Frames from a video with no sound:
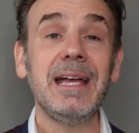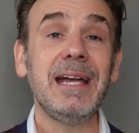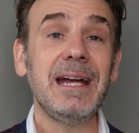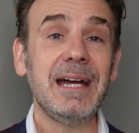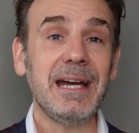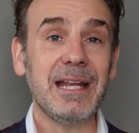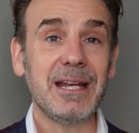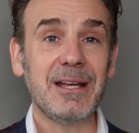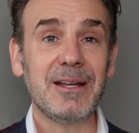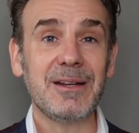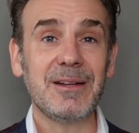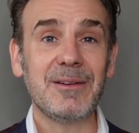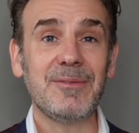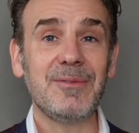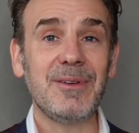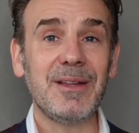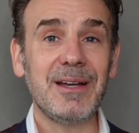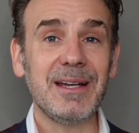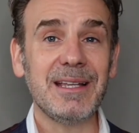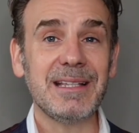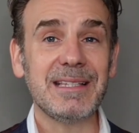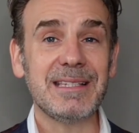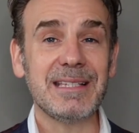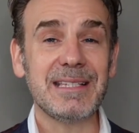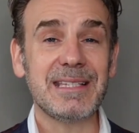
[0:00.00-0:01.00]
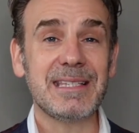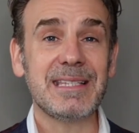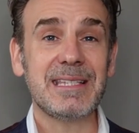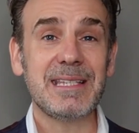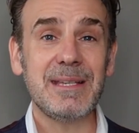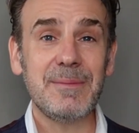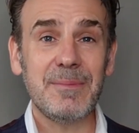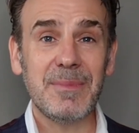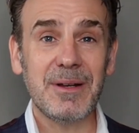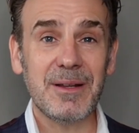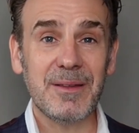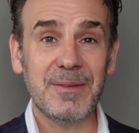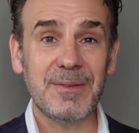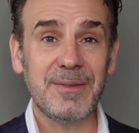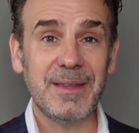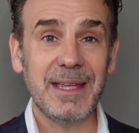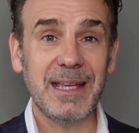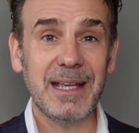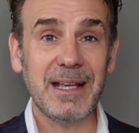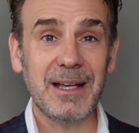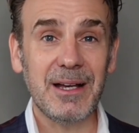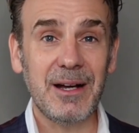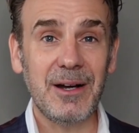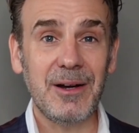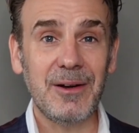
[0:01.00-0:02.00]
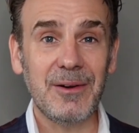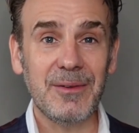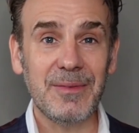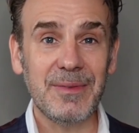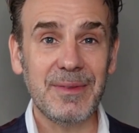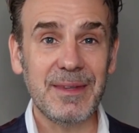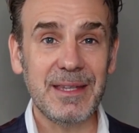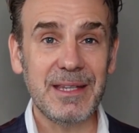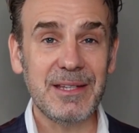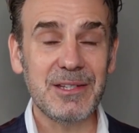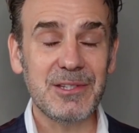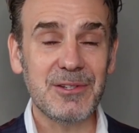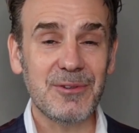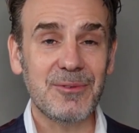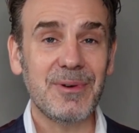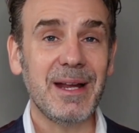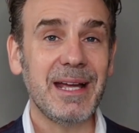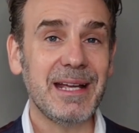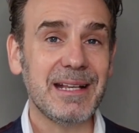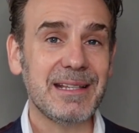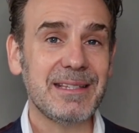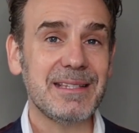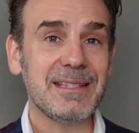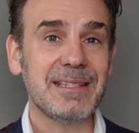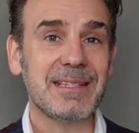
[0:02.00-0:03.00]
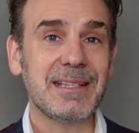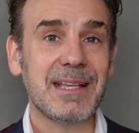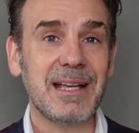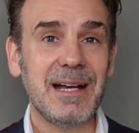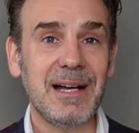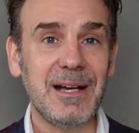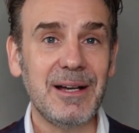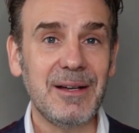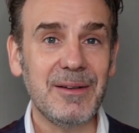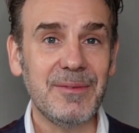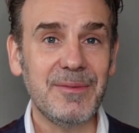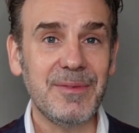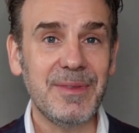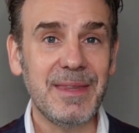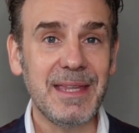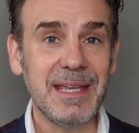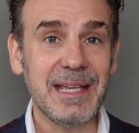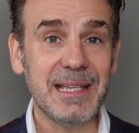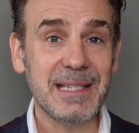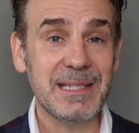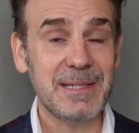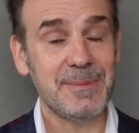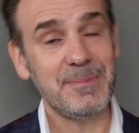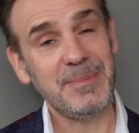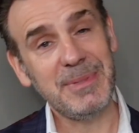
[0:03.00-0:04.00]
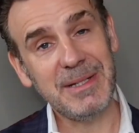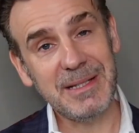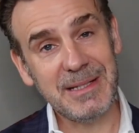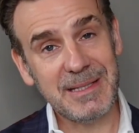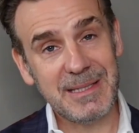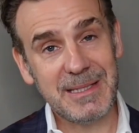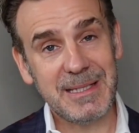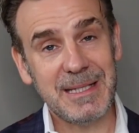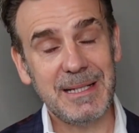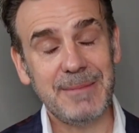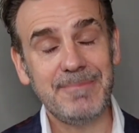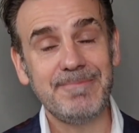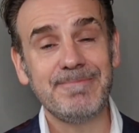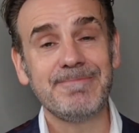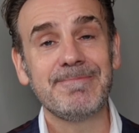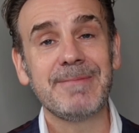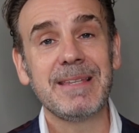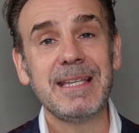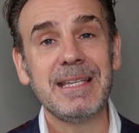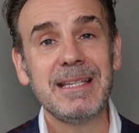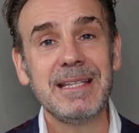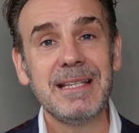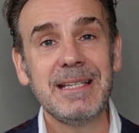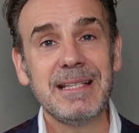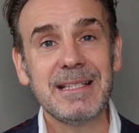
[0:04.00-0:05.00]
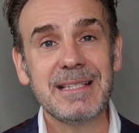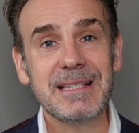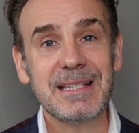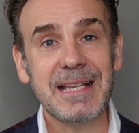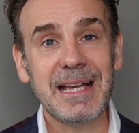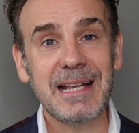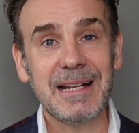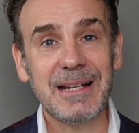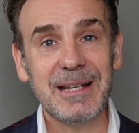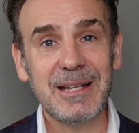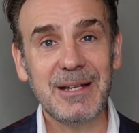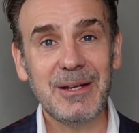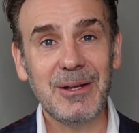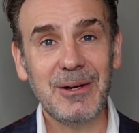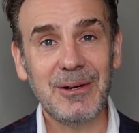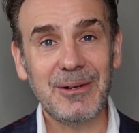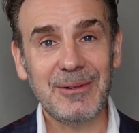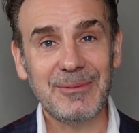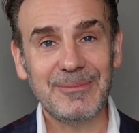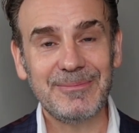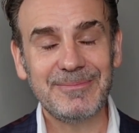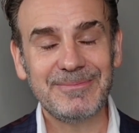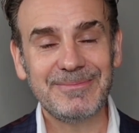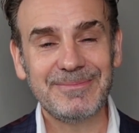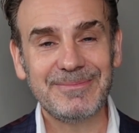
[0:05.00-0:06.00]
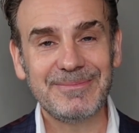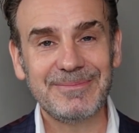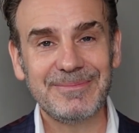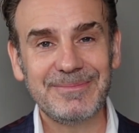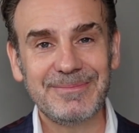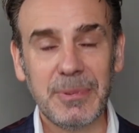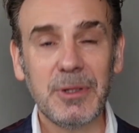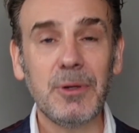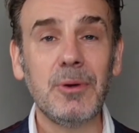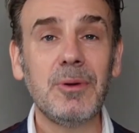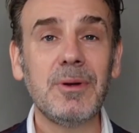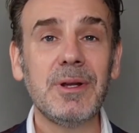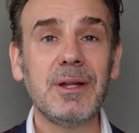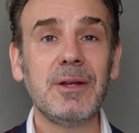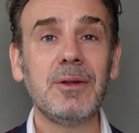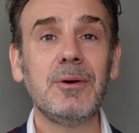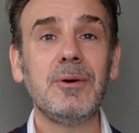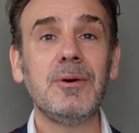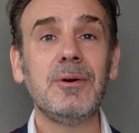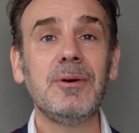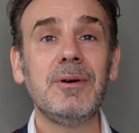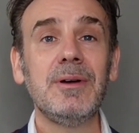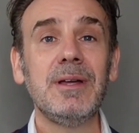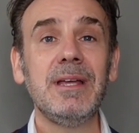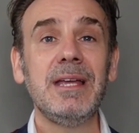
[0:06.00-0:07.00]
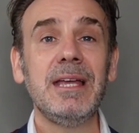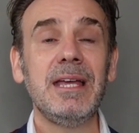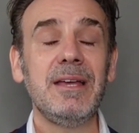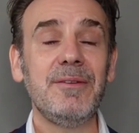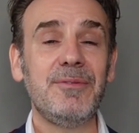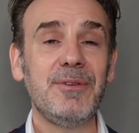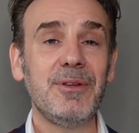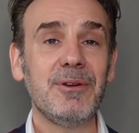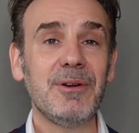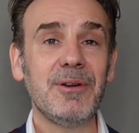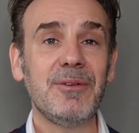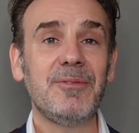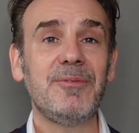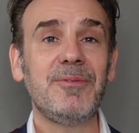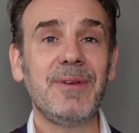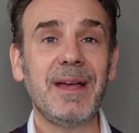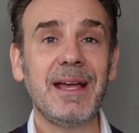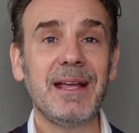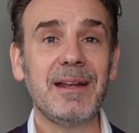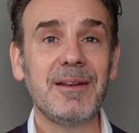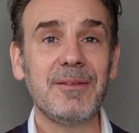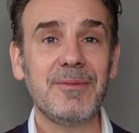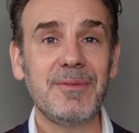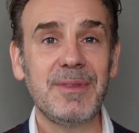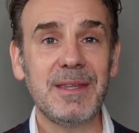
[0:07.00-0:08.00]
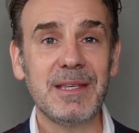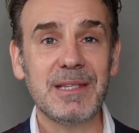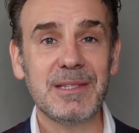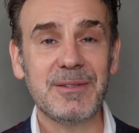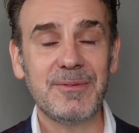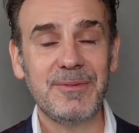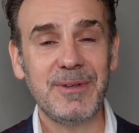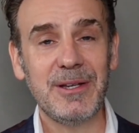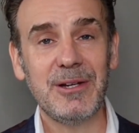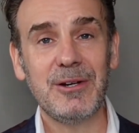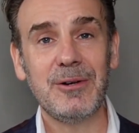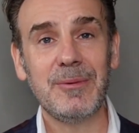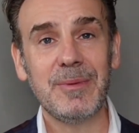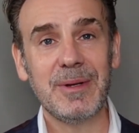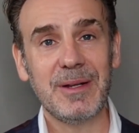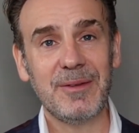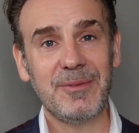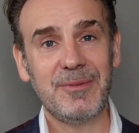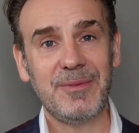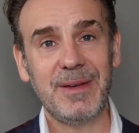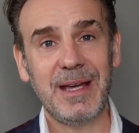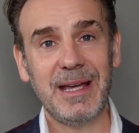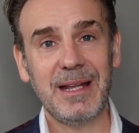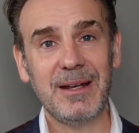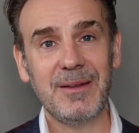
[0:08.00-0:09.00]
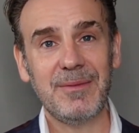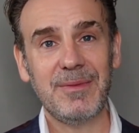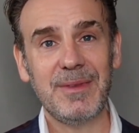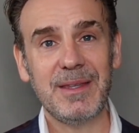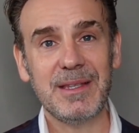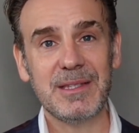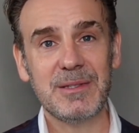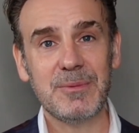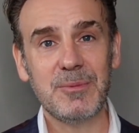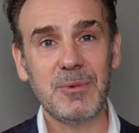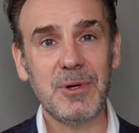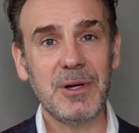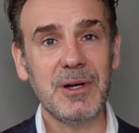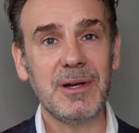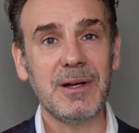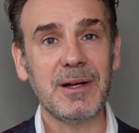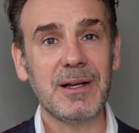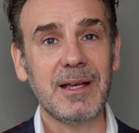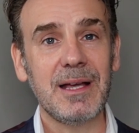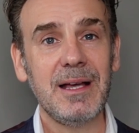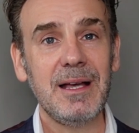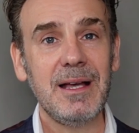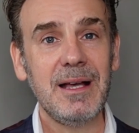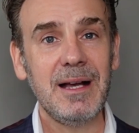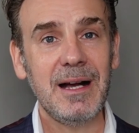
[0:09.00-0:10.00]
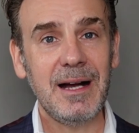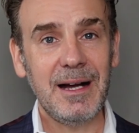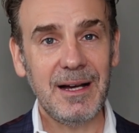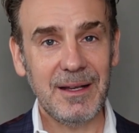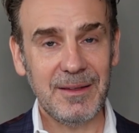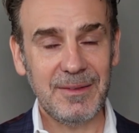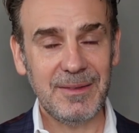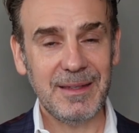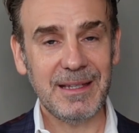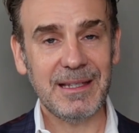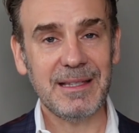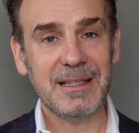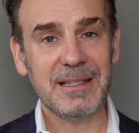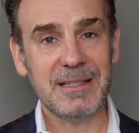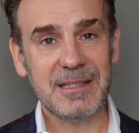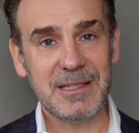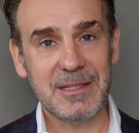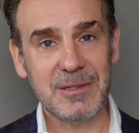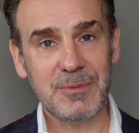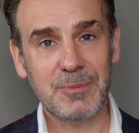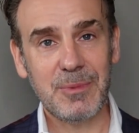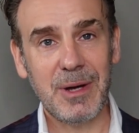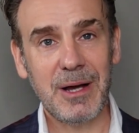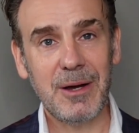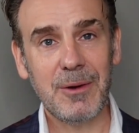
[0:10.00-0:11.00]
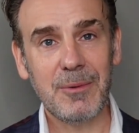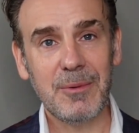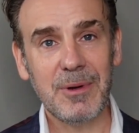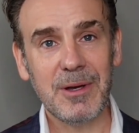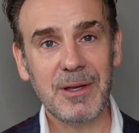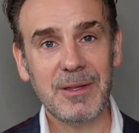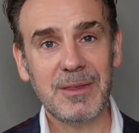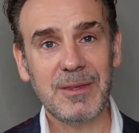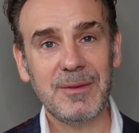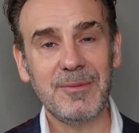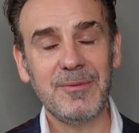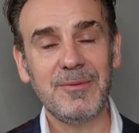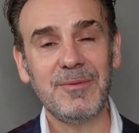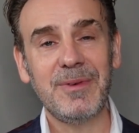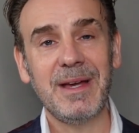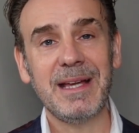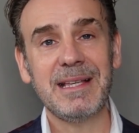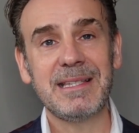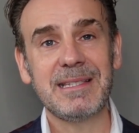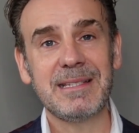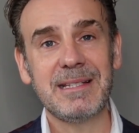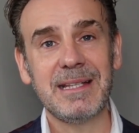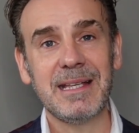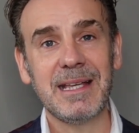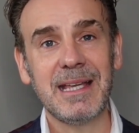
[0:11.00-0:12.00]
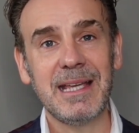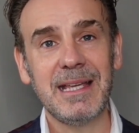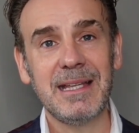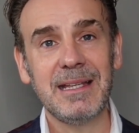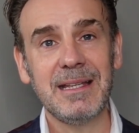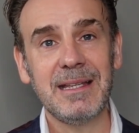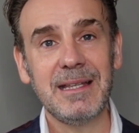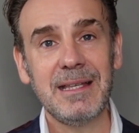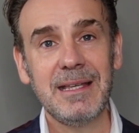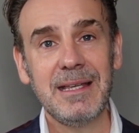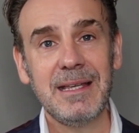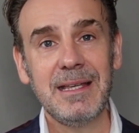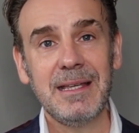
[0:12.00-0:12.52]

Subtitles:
And I'd have liked a similar thing on the director's cut of this, but sadly not. But all in all, if you're a fan of this film and a fan of this work, I think this is well worth investing in.